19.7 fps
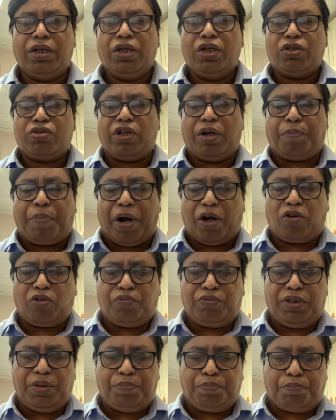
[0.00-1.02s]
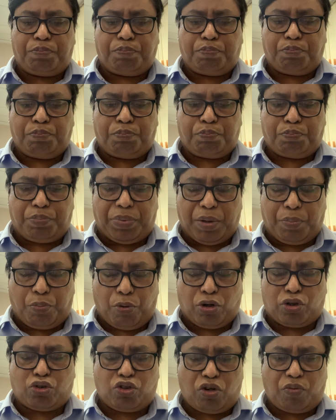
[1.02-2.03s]
So a
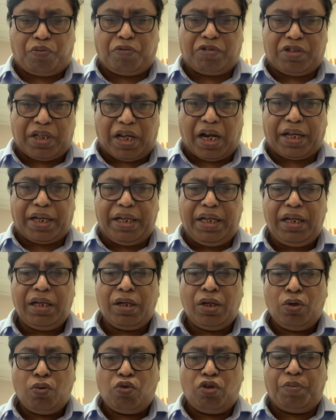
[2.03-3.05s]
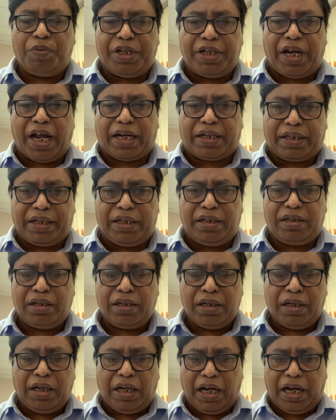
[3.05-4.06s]
portion of your salary will be deducted
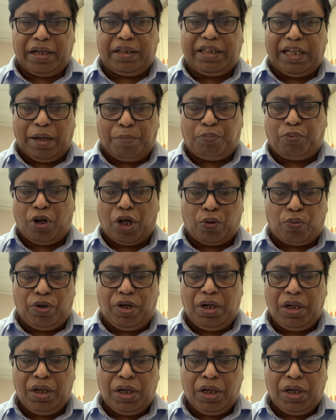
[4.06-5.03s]
and the employer will